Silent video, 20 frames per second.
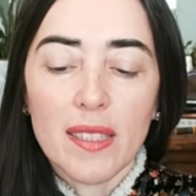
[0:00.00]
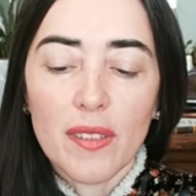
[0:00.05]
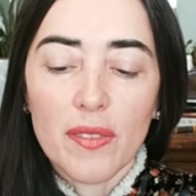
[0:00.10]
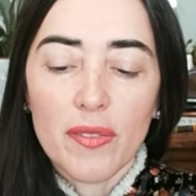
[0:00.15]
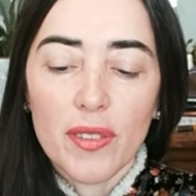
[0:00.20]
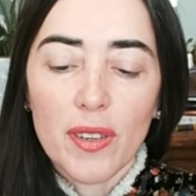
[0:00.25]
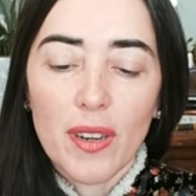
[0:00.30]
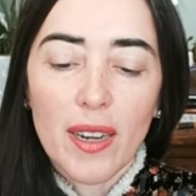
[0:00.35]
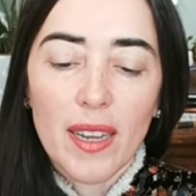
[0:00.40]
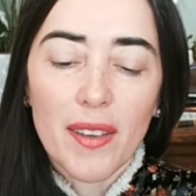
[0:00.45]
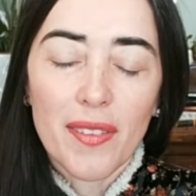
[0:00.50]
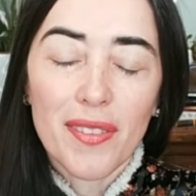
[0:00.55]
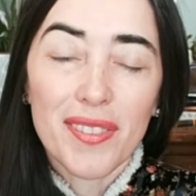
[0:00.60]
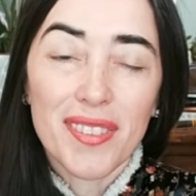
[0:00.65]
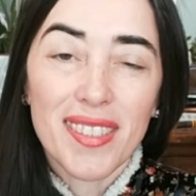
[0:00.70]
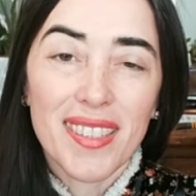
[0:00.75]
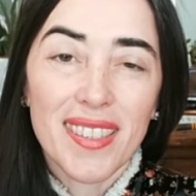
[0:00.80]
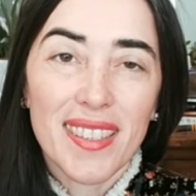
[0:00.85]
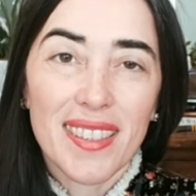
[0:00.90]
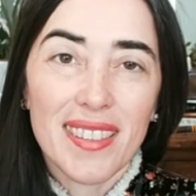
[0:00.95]
And if you're
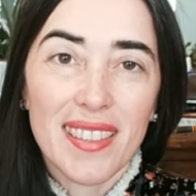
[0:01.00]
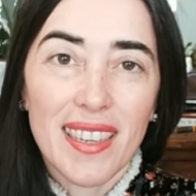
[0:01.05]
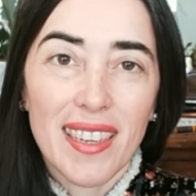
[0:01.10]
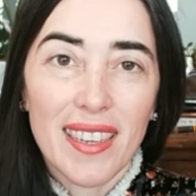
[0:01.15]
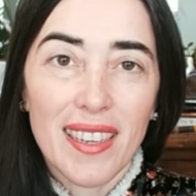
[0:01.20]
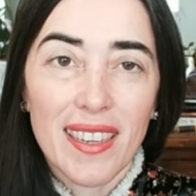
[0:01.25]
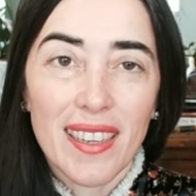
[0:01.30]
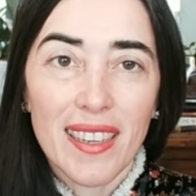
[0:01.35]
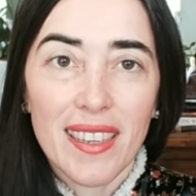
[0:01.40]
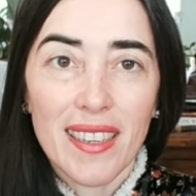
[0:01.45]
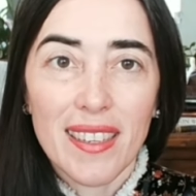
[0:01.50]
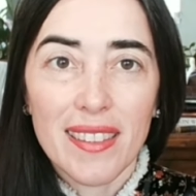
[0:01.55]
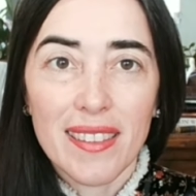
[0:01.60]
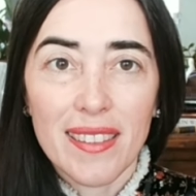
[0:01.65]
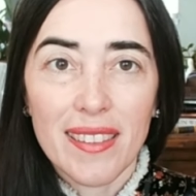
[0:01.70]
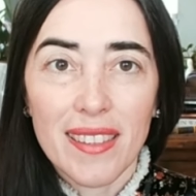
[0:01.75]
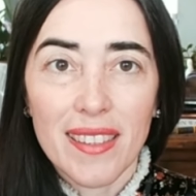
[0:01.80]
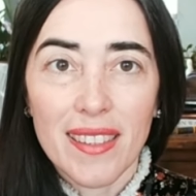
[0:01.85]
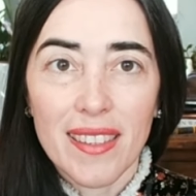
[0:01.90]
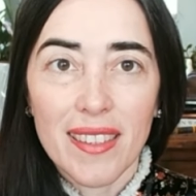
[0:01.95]

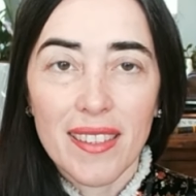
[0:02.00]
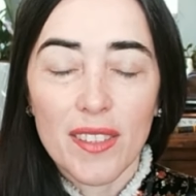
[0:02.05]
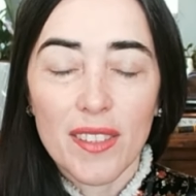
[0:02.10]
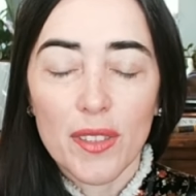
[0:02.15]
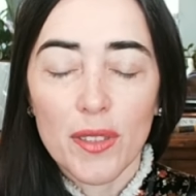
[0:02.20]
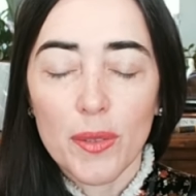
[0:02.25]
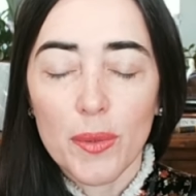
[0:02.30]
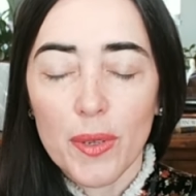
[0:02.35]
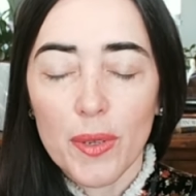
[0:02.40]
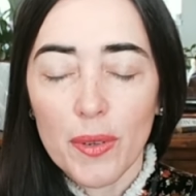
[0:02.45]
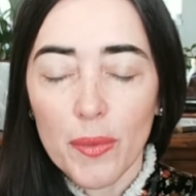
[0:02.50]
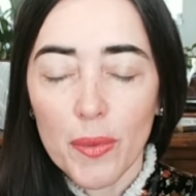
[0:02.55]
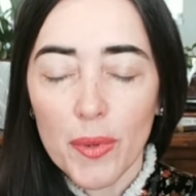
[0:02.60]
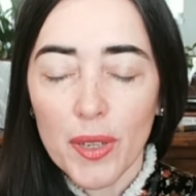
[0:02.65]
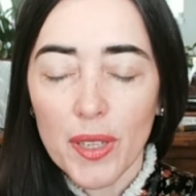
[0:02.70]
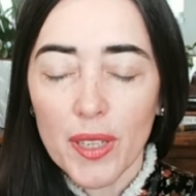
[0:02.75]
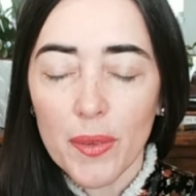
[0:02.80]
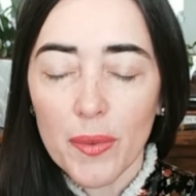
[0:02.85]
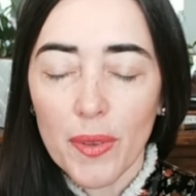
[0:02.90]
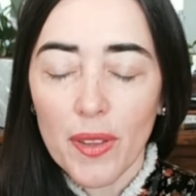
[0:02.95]
left-handed, you were
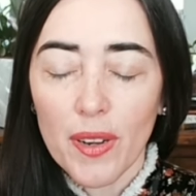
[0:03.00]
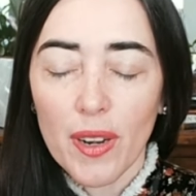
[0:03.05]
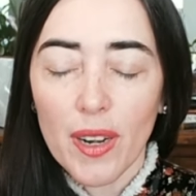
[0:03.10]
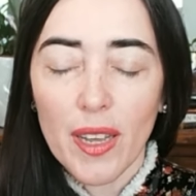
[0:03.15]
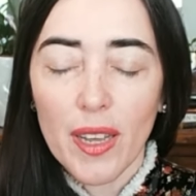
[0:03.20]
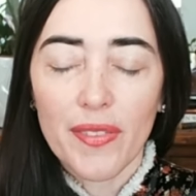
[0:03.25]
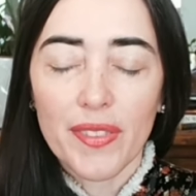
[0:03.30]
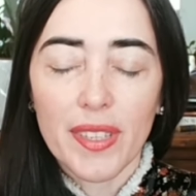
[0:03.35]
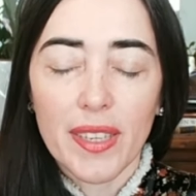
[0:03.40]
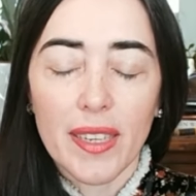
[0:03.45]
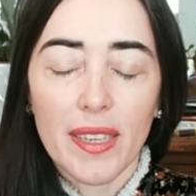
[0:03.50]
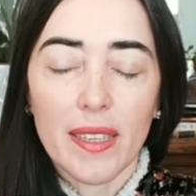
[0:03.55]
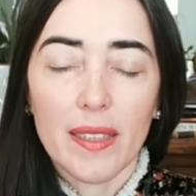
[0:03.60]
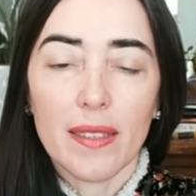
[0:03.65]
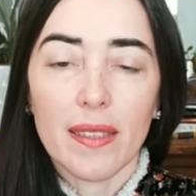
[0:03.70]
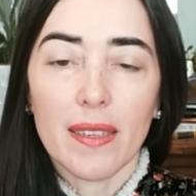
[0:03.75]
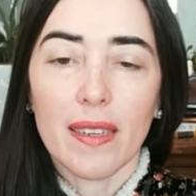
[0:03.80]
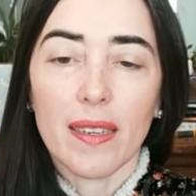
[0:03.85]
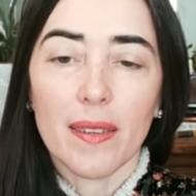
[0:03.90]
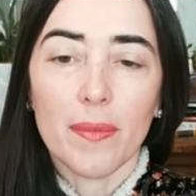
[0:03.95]
working with your left
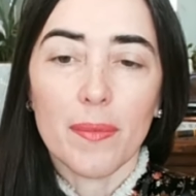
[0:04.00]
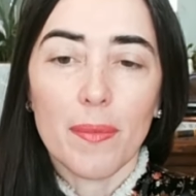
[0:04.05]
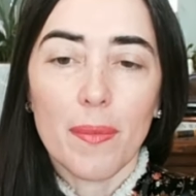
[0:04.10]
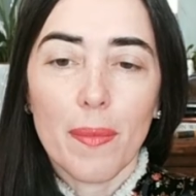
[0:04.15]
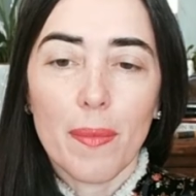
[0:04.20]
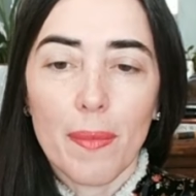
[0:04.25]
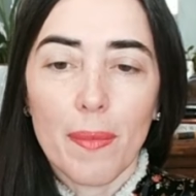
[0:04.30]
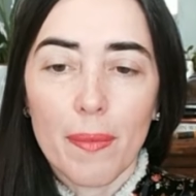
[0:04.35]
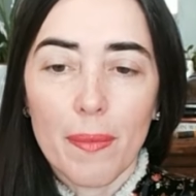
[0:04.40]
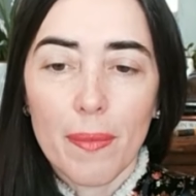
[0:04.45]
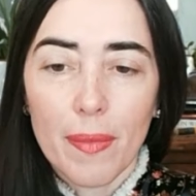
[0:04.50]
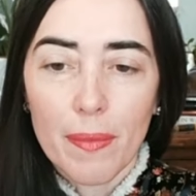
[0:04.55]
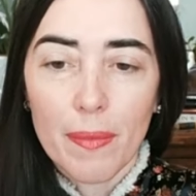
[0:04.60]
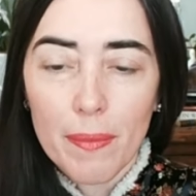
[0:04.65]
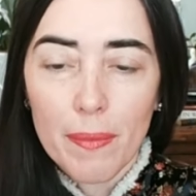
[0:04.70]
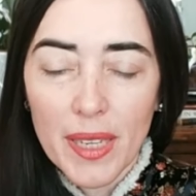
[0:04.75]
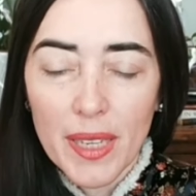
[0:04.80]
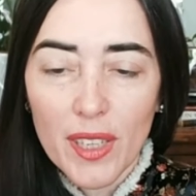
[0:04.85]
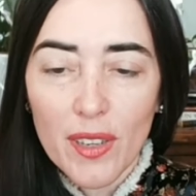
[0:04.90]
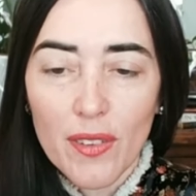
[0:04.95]
hand. Um,
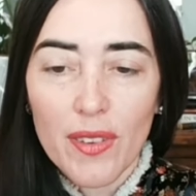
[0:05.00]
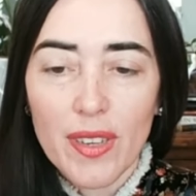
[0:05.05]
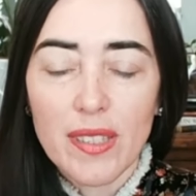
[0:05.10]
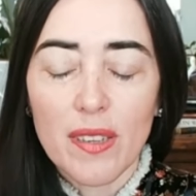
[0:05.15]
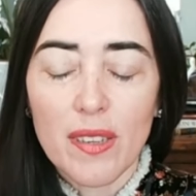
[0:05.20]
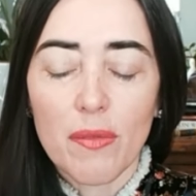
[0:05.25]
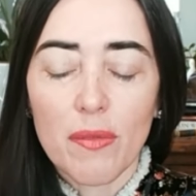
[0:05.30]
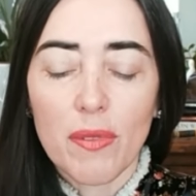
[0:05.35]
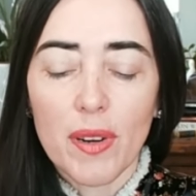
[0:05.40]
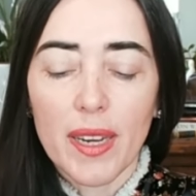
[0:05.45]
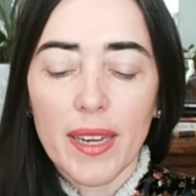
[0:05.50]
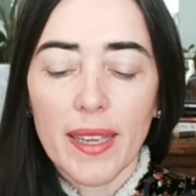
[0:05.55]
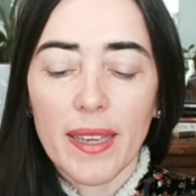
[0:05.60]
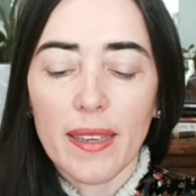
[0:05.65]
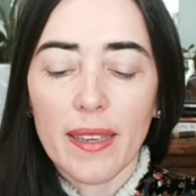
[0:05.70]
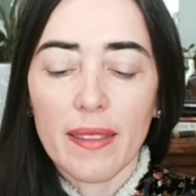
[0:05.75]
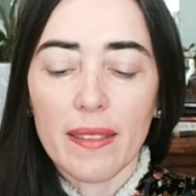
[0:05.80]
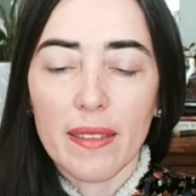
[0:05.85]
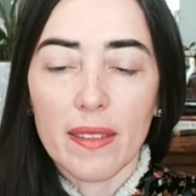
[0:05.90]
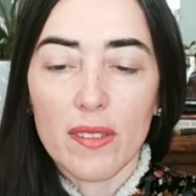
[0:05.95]
many of us are
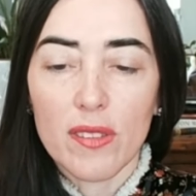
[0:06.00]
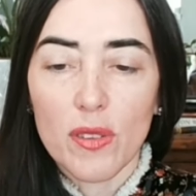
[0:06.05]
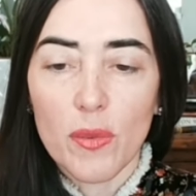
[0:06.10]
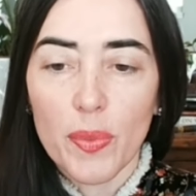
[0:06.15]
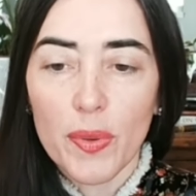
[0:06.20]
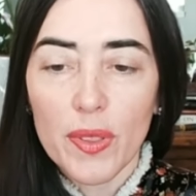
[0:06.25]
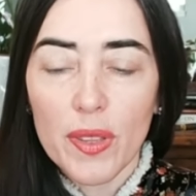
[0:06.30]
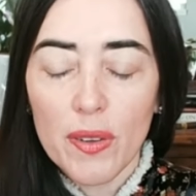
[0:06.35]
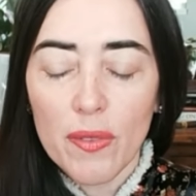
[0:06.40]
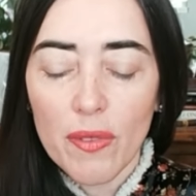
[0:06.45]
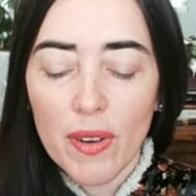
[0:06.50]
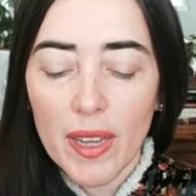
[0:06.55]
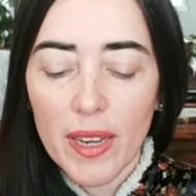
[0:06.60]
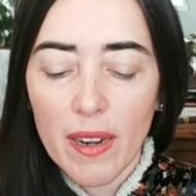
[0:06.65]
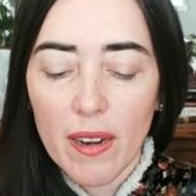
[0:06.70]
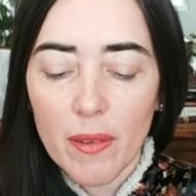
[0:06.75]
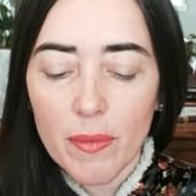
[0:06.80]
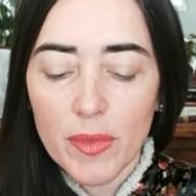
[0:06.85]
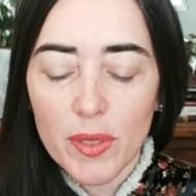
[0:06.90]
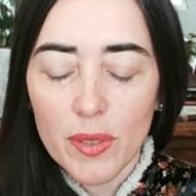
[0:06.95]
right-handed. So put the right
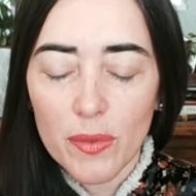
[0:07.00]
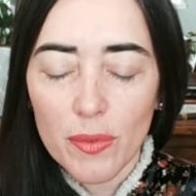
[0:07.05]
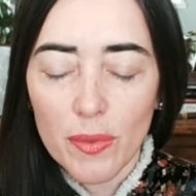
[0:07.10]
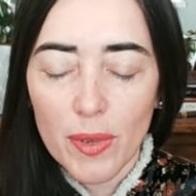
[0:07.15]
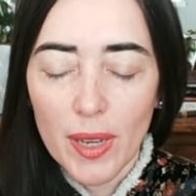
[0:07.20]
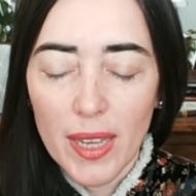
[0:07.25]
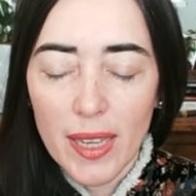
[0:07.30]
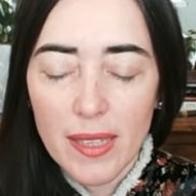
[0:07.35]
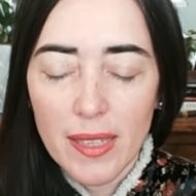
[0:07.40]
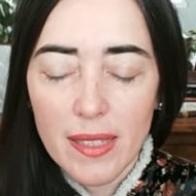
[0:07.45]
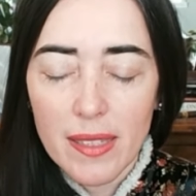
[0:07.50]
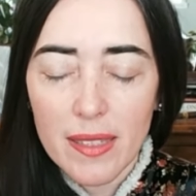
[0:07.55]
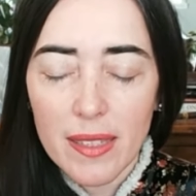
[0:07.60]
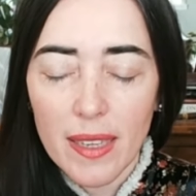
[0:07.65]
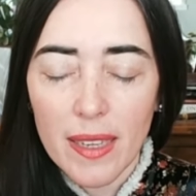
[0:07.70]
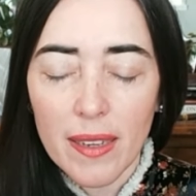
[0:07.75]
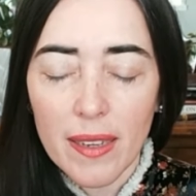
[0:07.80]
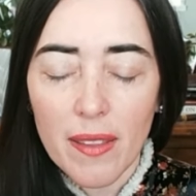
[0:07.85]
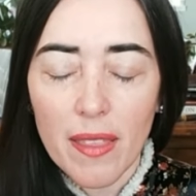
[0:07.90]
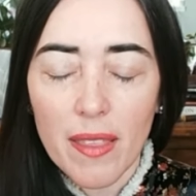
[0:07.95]
arm to rest
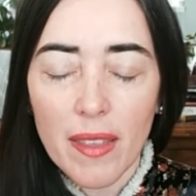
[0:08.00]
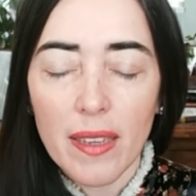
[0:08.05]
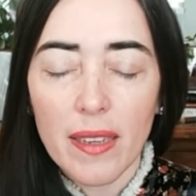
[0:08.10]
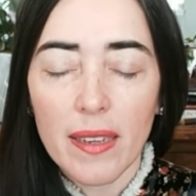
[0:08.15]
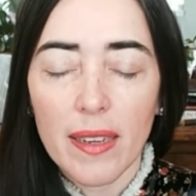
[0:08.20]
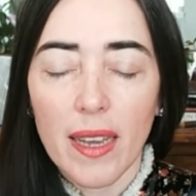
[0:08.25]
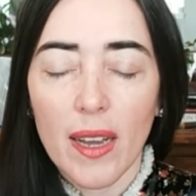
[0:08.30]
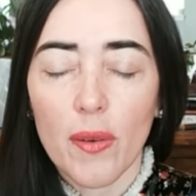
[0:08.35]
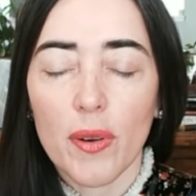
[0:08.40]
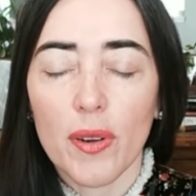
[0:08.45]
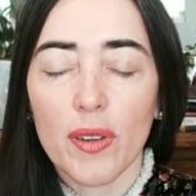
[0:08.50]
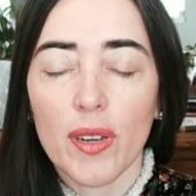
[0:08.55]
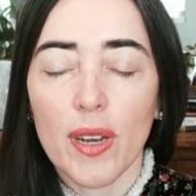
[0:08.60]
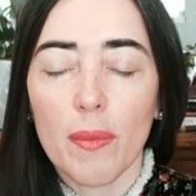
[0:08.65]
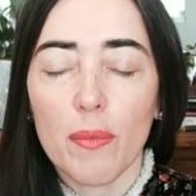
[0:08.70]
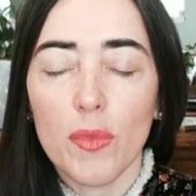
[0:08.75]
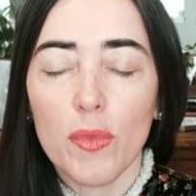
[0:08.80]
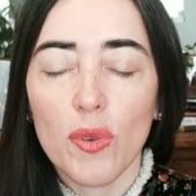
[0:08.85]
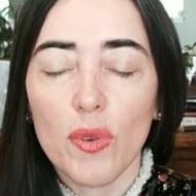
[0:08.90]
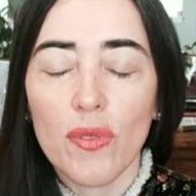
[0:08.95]
and think now we're going to
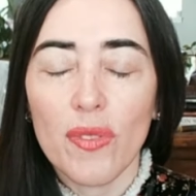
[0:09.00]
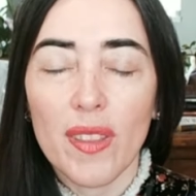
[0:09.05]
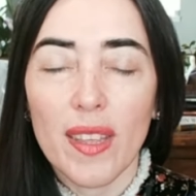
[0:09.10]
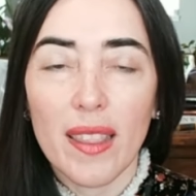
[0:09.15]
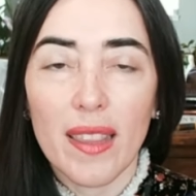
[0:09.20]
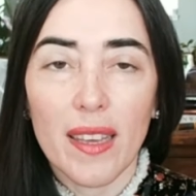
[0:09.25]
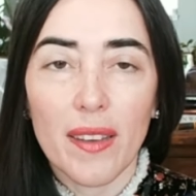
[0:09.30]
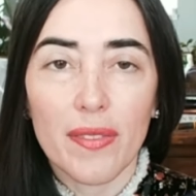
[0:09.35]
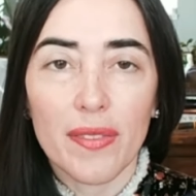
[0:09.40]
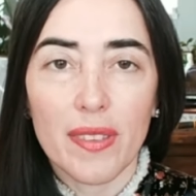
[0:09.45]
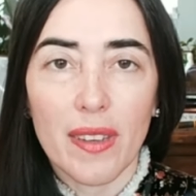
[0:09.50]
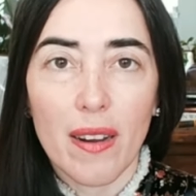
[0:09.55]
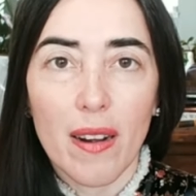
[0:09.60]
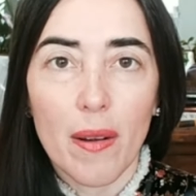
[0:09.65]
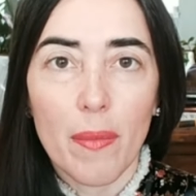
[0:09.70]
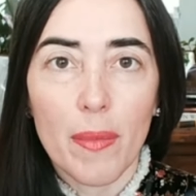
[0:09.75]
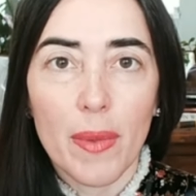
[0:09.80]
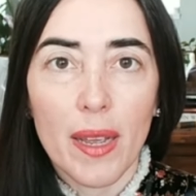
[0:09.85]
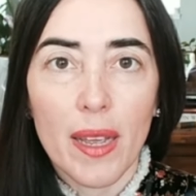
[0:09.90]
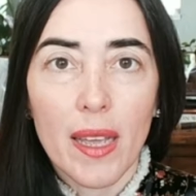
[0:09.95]
move the left
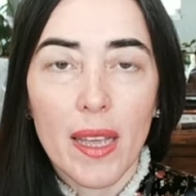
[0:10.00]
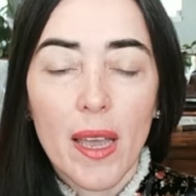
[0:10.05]
arm.